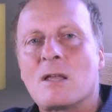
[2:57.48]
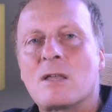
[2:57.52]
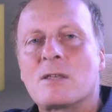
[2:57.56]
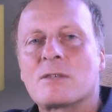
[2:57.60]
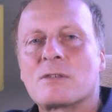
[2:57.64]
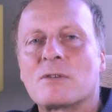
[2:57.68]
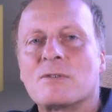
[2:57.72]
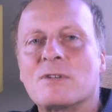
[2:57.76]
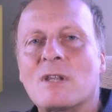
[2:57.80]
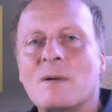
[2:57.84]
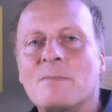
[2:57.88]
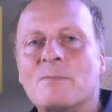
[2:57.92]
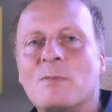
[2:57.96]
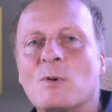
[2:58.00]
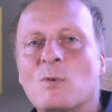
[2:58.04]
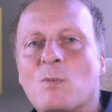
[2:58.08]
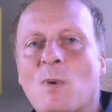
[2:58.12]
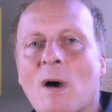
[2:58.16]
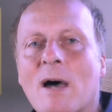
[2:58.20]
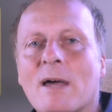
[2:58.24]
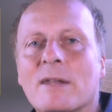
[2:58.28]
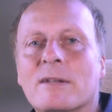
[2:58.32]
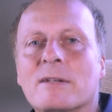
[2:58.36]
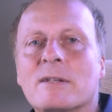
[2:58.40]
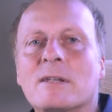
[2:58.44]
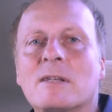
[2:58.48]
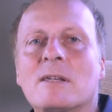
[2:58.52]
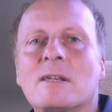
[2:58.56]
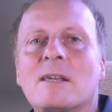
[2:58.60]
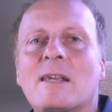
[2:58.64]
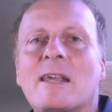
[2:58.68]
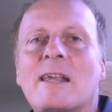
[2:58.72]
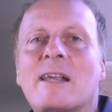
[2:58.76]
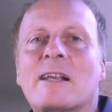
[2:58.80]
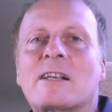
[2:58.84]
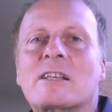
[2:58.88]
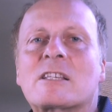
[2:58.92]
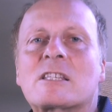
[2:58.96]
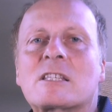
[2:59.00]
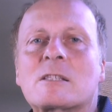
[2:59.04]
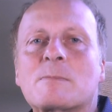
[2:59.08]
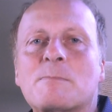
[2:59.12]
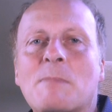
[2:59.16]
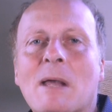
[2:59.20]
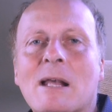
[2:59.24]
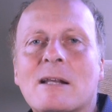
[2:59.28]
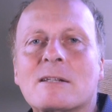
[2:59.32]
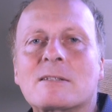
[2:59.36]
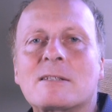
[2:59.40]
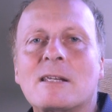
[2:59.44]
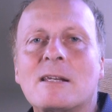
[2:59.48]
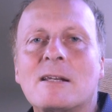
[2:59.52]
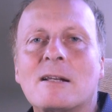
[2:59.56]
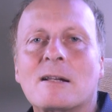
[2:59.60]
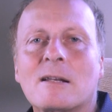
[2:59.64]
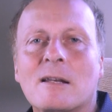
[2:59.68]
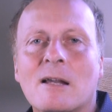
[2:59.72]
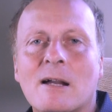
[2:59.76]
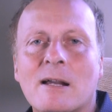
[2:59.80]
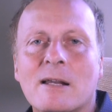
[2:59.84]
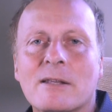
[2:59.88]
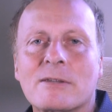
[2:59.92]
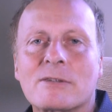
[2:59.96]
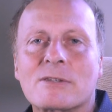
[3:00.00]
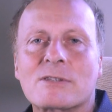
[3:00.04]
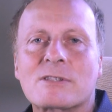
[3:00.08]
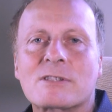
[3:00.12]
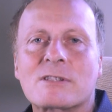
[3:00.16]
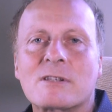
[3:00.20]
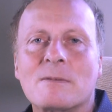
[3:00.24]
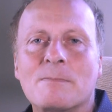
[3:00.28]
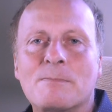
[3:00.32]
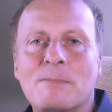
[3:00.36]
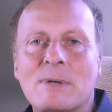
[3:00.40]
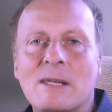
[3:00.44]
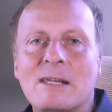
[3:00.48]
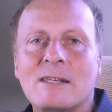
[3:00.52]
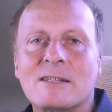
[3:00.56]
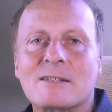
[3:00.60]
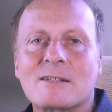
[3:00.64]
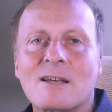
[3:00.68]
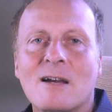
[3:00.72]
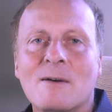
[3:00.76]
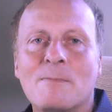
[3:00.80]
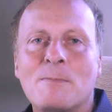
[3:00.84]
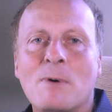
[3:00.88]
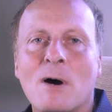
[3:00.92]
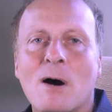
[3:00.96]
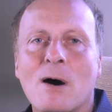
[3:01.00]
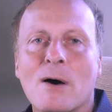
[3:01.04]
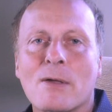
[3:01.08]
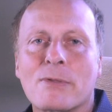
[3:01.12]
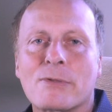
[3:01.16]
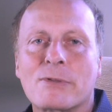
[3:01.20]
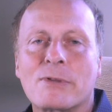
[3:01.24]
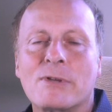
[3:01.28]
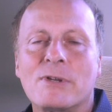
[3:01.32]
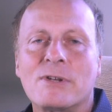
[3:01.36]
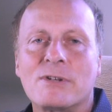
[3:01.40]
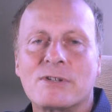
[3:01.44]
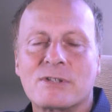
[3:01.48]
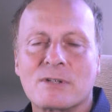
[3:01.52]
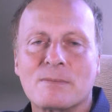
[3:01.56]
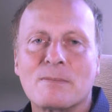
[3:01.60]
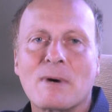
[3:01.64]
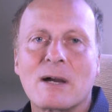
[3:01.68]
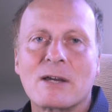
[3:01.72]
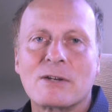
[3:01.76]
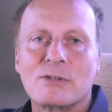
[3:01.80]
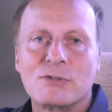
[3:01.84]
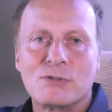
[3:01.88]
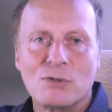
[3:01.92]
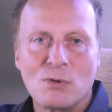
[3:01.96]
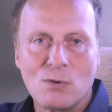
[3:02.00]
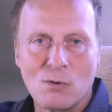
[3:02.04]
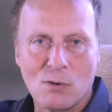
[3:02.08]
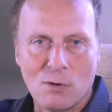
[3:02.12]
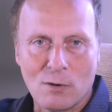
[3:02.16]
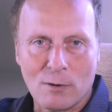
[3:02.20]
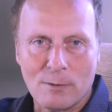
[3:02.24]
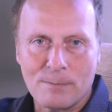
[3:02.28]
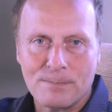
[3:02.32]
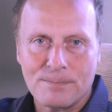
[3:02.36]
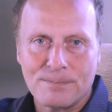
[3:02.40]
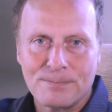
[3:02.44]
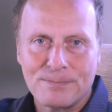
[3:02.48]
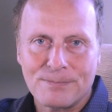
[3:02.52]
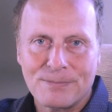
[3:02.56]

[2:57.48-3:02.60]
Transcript: So, number one, expecting clients to beat a path to my door.